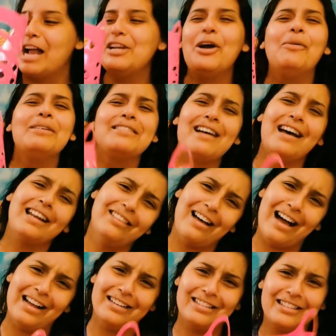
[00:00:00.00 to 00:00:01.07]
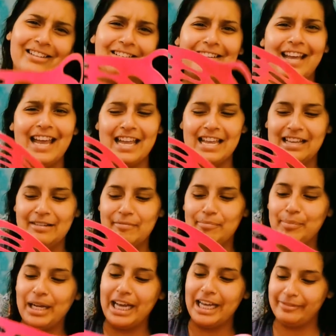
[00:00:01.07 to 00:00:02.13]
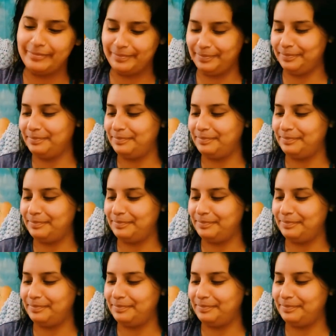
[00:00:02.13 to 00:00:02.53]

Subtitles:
I know it's not a lot, okay, but